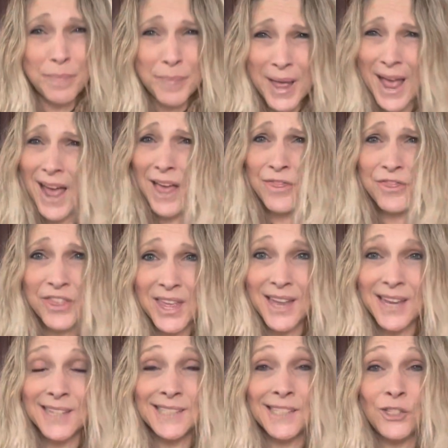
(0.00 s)
bad
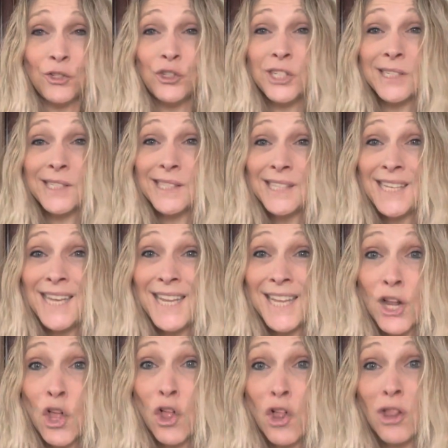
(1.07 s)
things and they're just
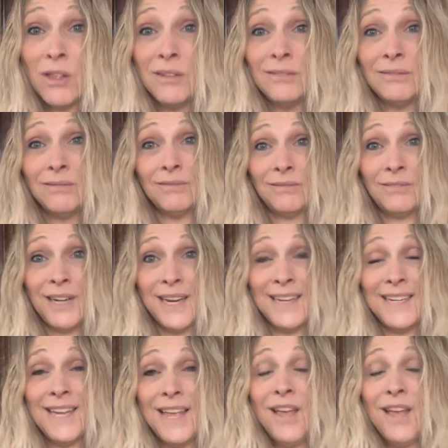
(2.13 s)
little, right?